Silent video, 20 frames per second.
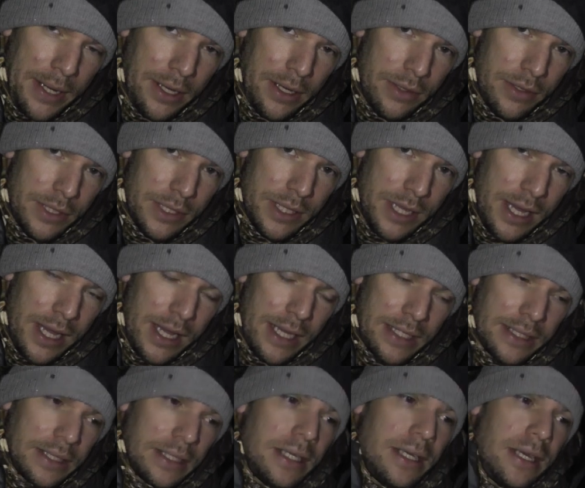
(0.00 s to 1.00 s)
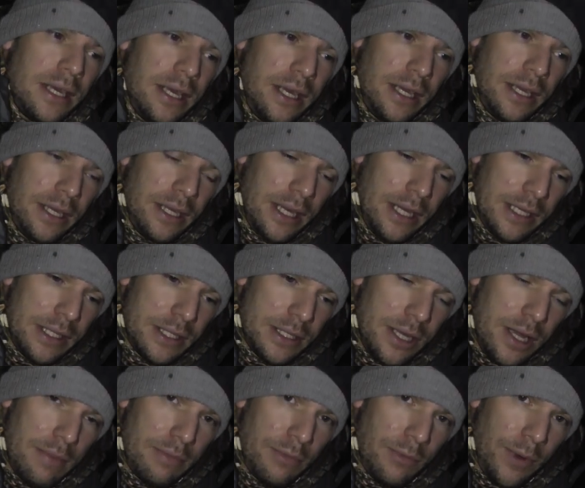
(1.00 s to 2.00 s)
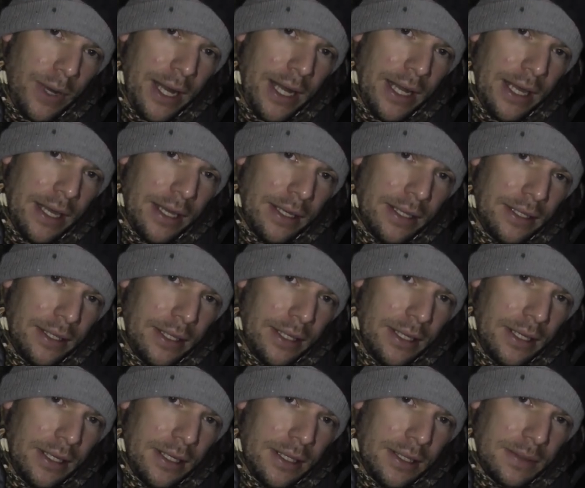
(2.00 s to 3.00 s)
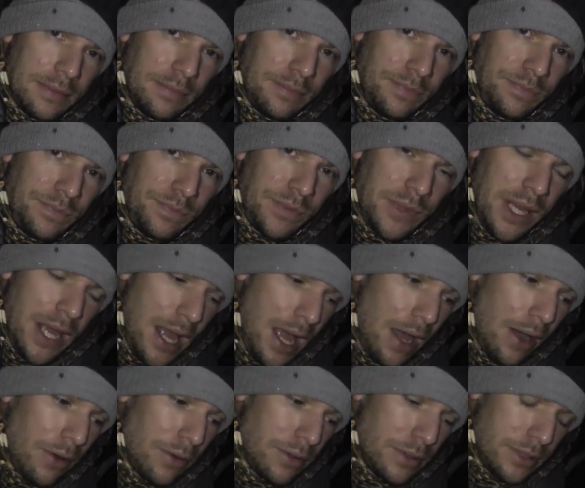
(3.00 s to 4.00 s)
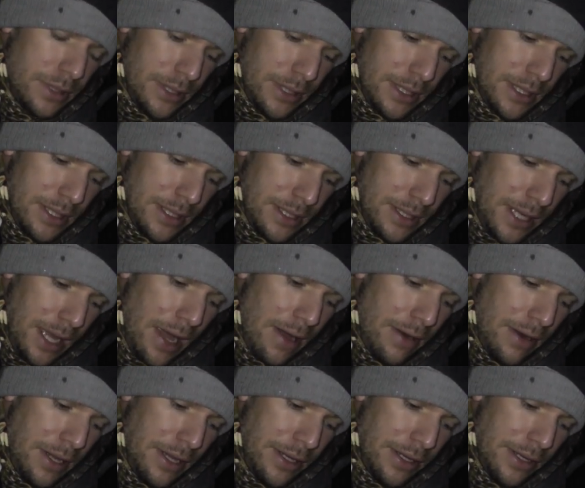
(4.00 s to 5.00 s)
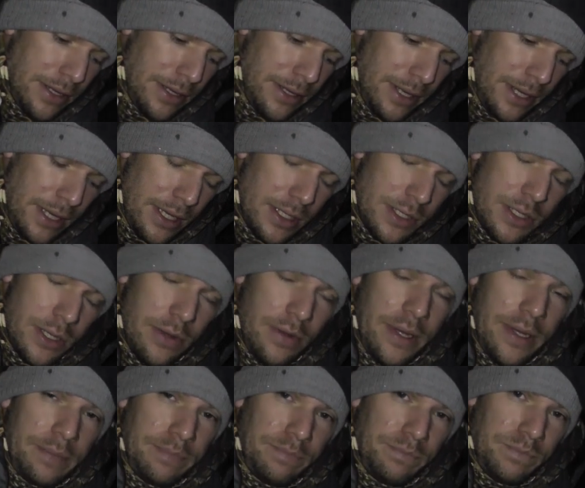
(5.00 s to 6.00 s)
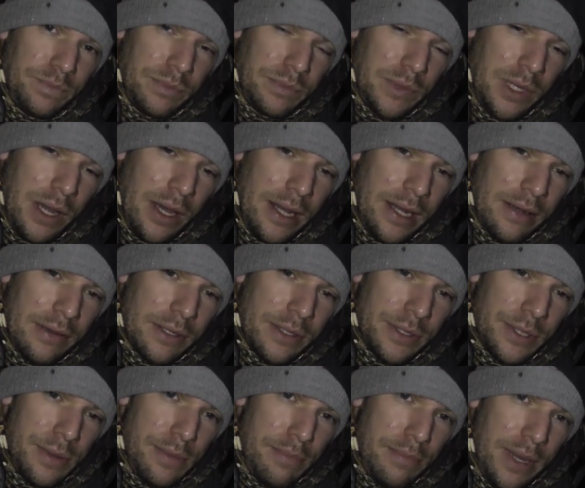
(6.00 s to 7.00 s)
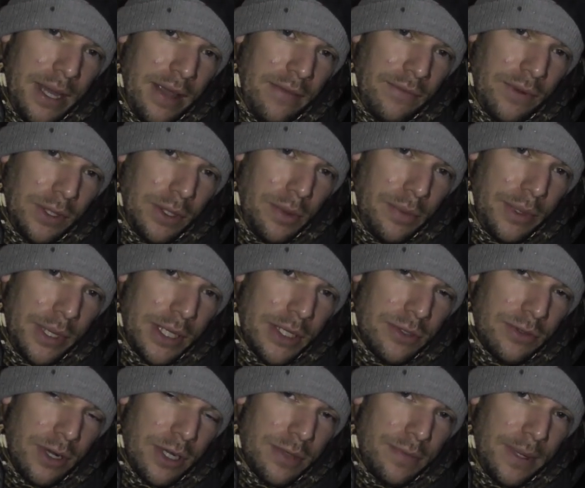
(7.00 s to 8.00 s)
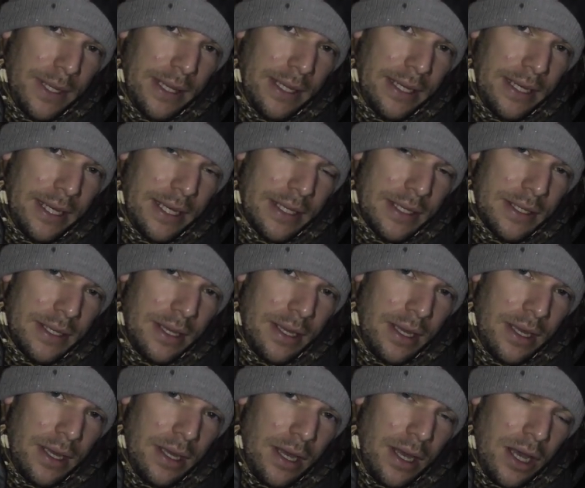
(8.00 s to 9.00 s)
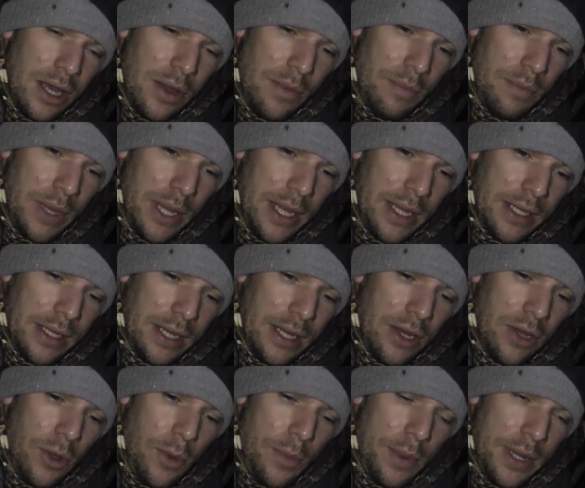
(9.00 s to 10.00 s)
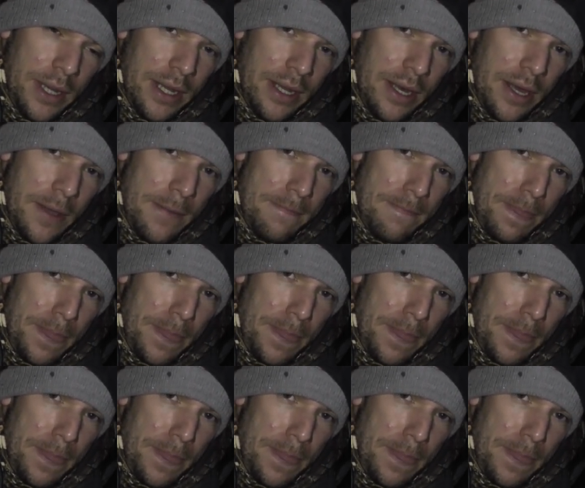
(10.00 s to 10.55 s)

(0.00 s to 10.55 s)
noticed that, and it had stopped raining out here, so I got out of the sleeping bag for a little bit, stretched my legs, and kind of opened it up